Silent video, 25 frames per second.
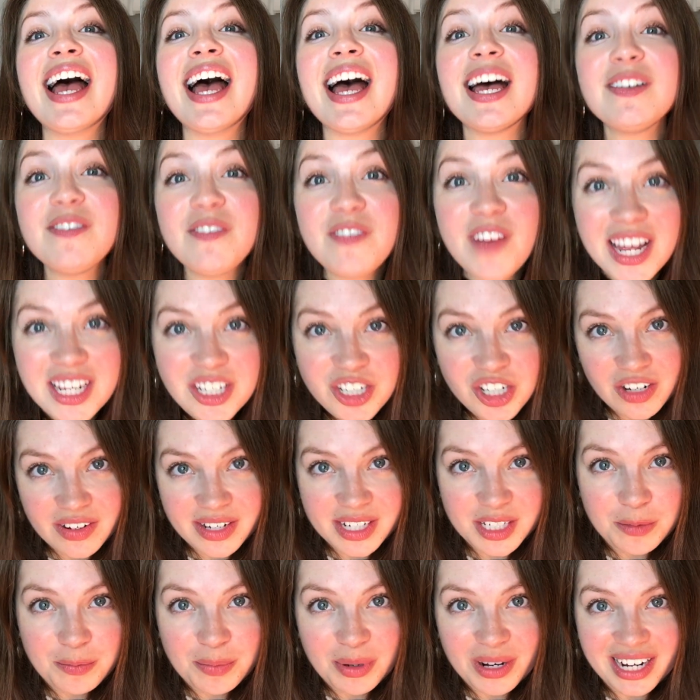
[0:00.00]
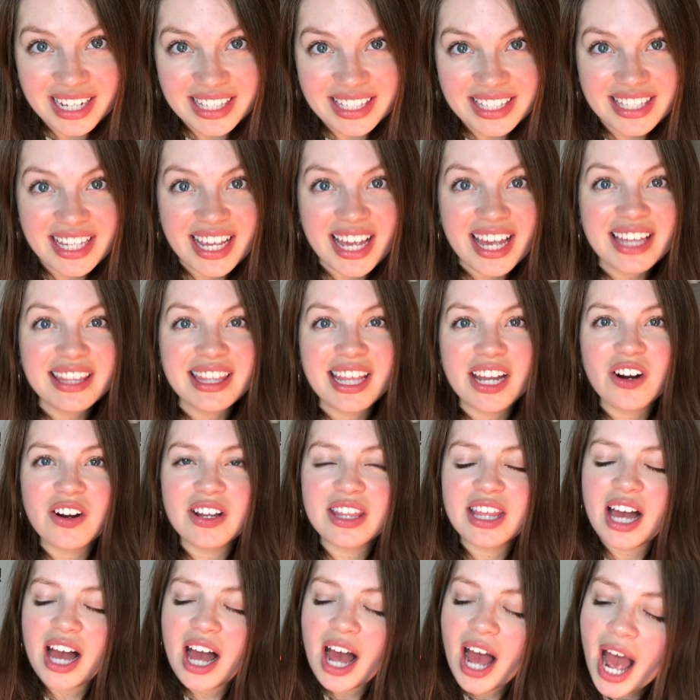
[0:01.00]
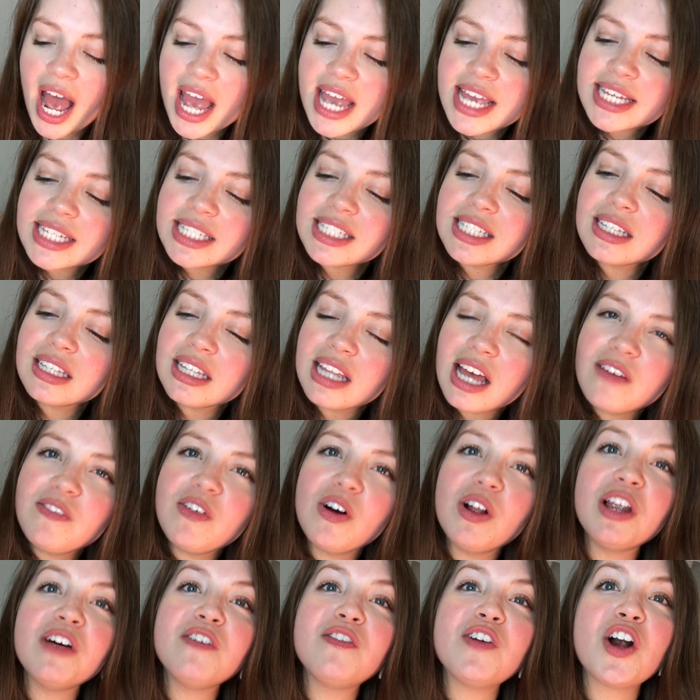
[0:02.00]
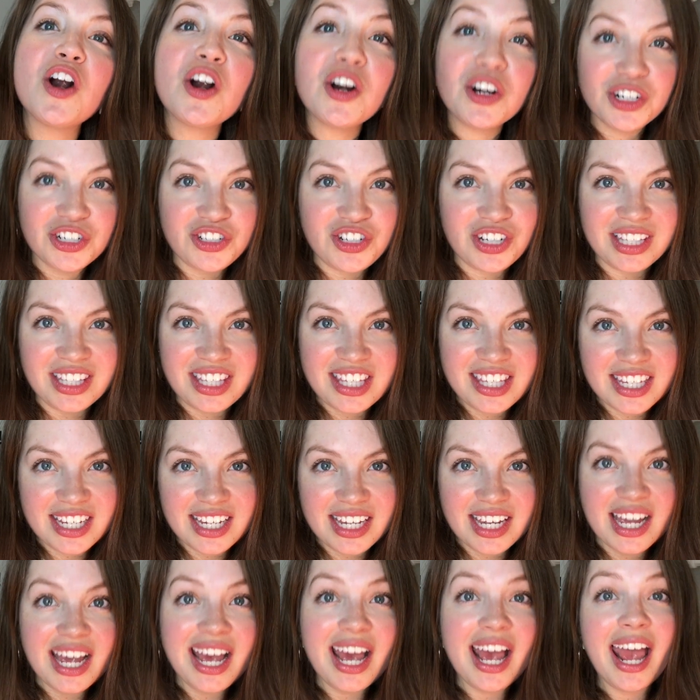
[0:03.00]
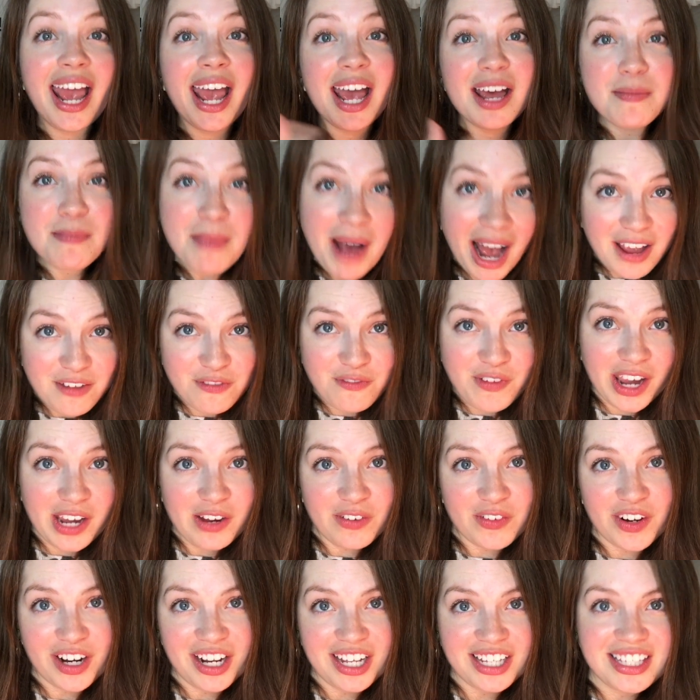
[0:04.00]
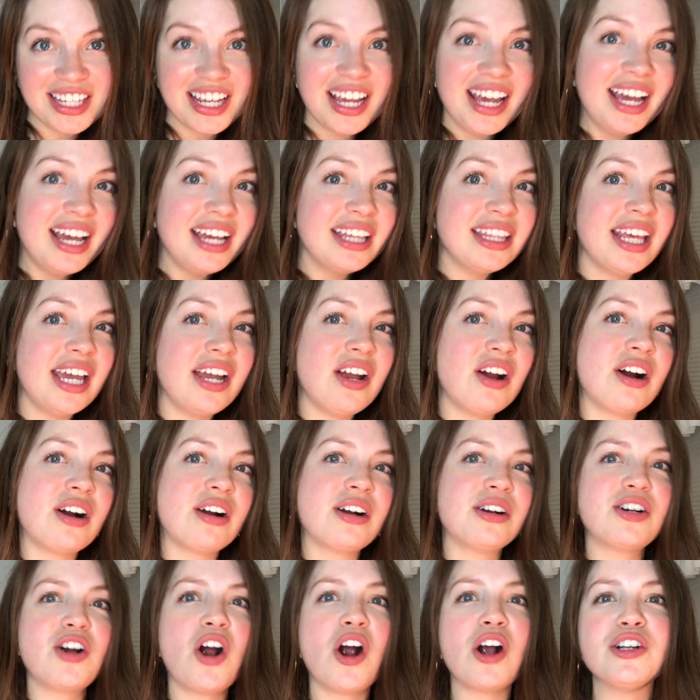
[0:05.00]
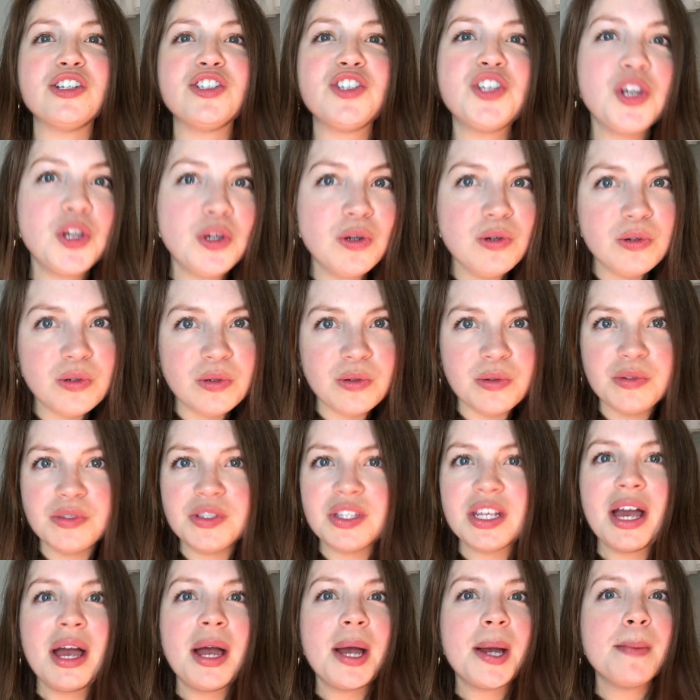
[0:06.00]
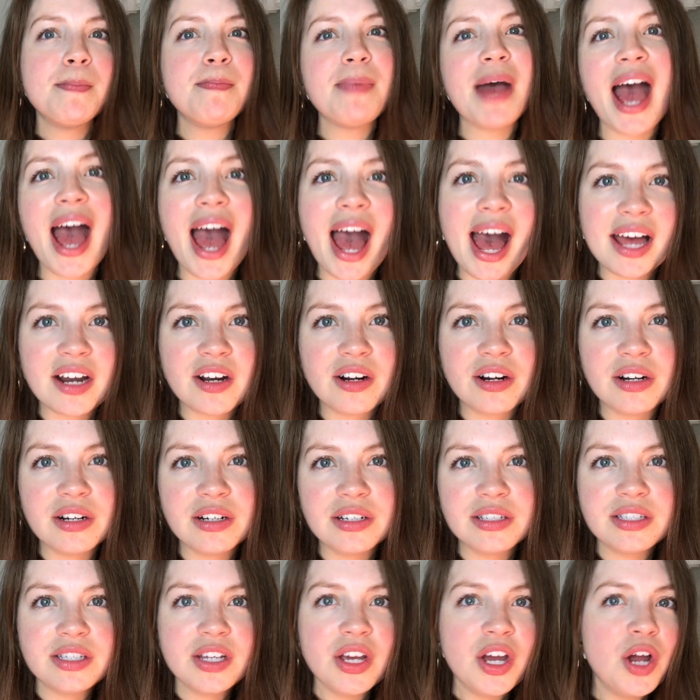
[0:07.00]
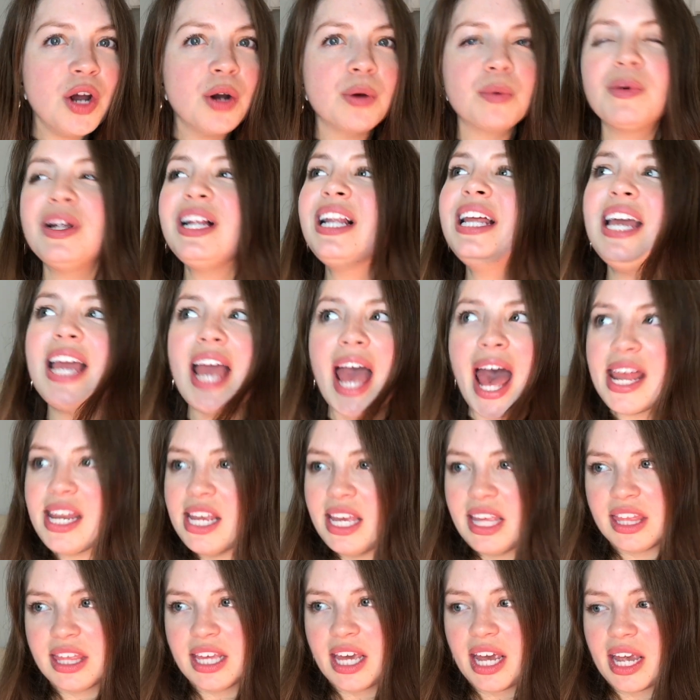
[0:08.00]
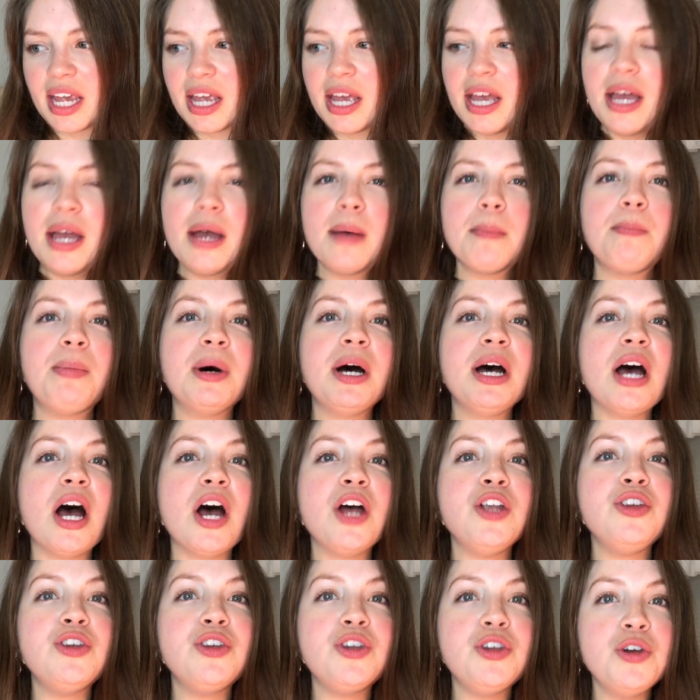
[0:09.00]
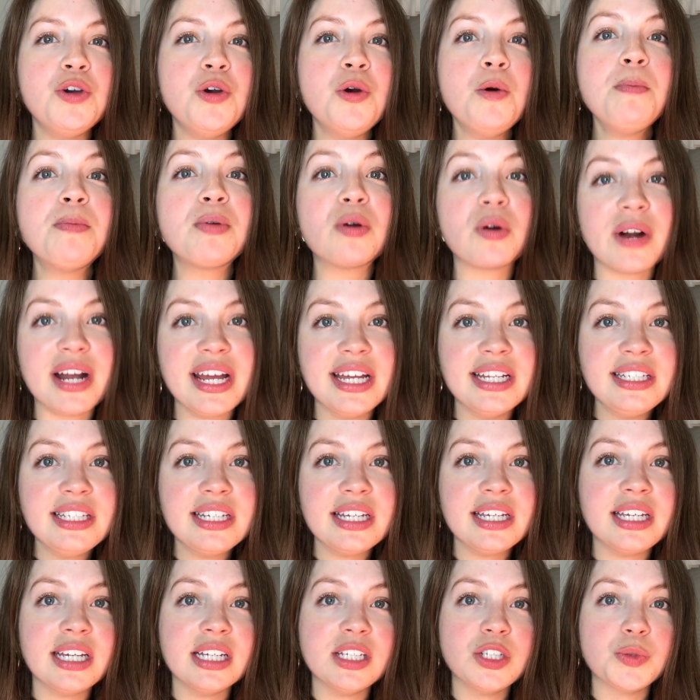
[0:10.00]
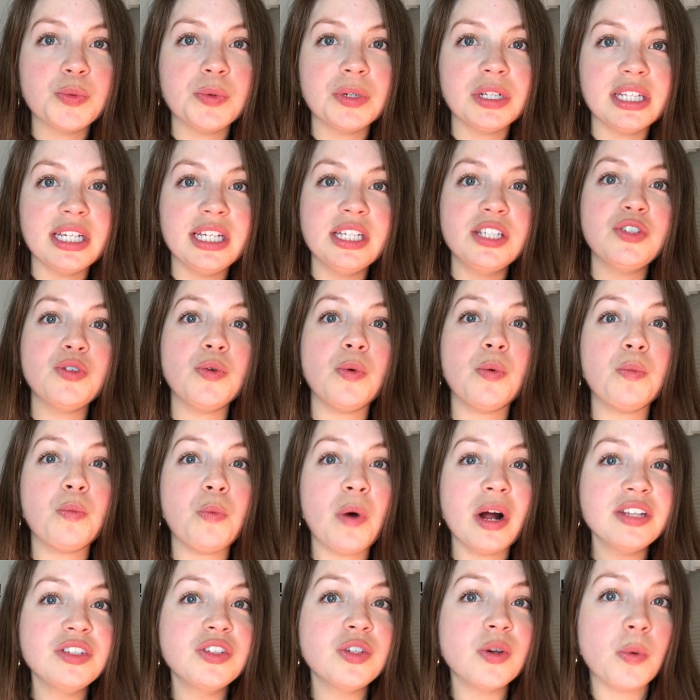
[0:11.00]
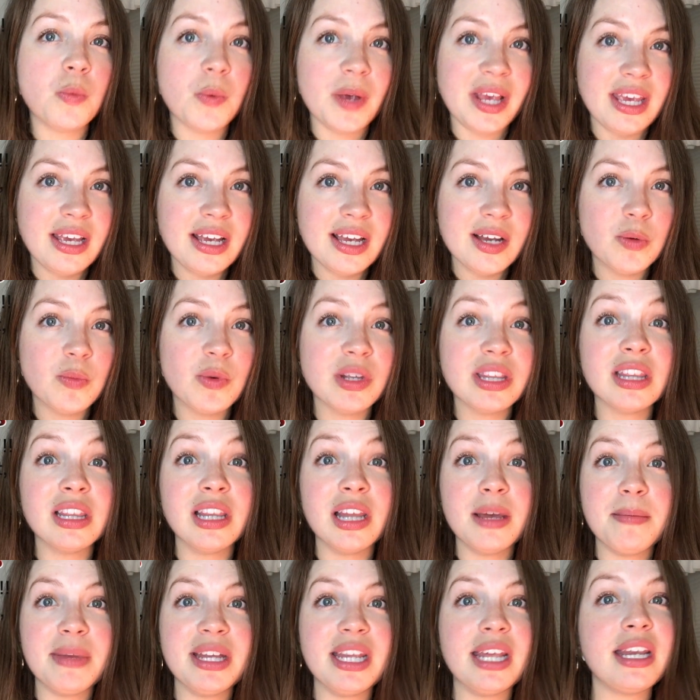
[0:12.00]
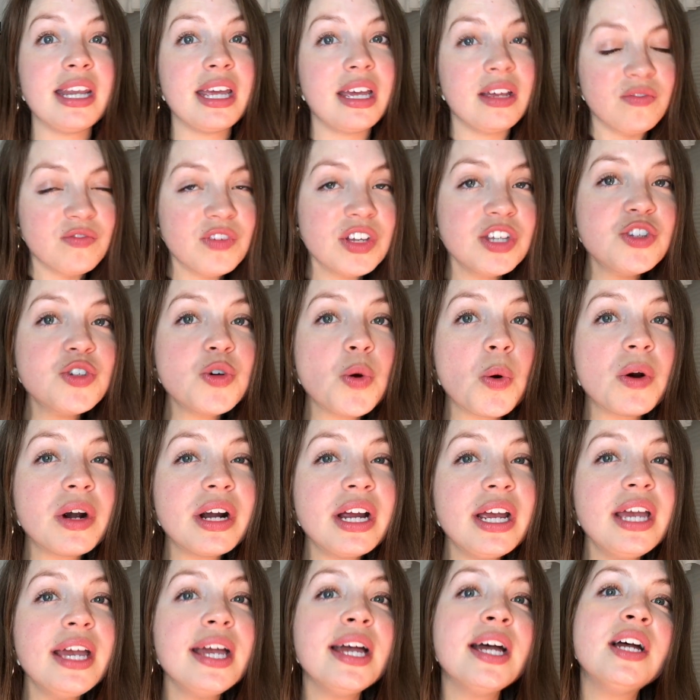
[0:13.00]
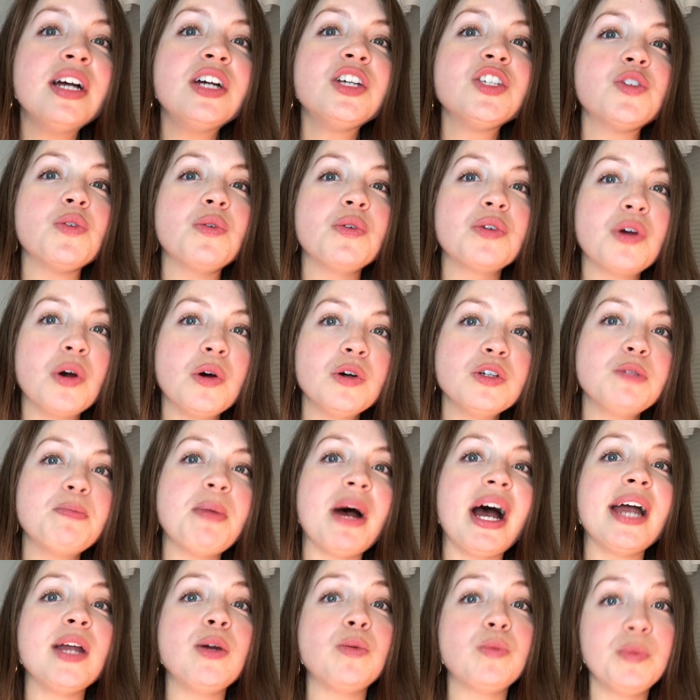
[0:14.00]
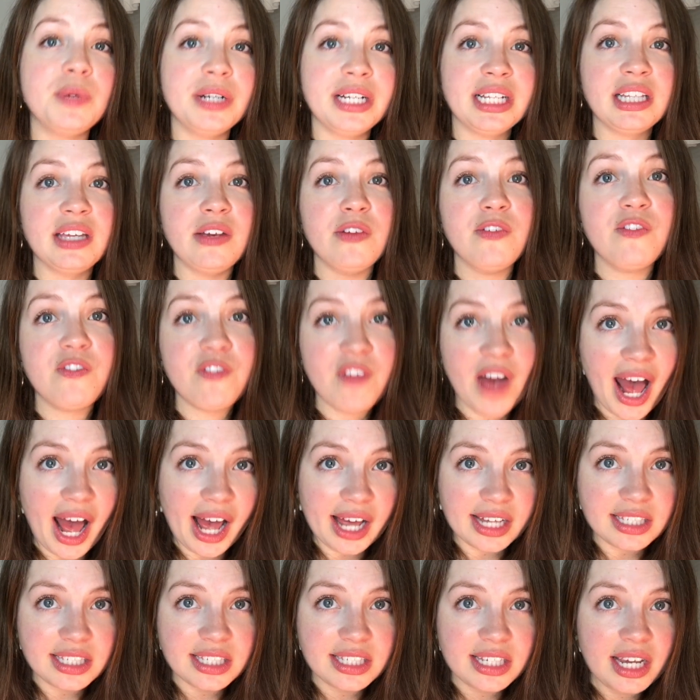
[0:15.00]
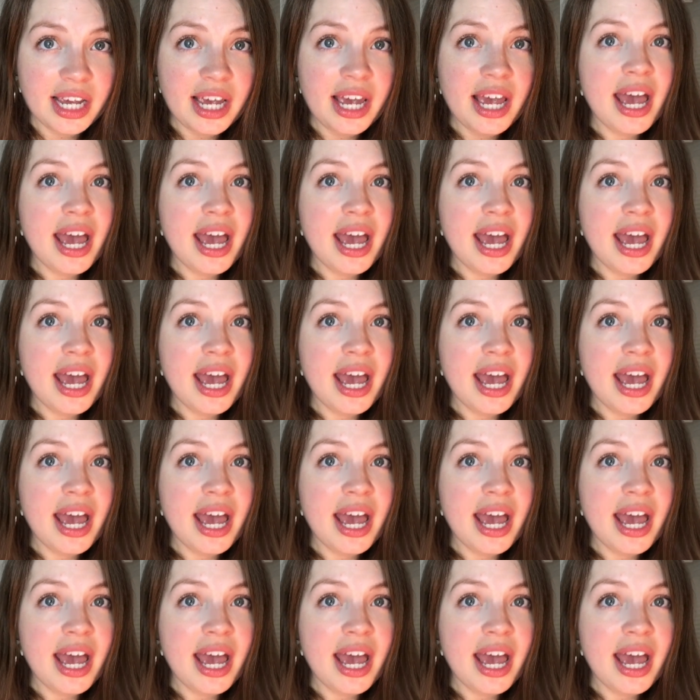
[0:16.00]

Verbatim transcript: Adventurous prints. They are the highest level of urgency and my favorite. They are cartoons, patterns, really anything, but a new print gets released once a week with limited inventory, so it goes by really fast.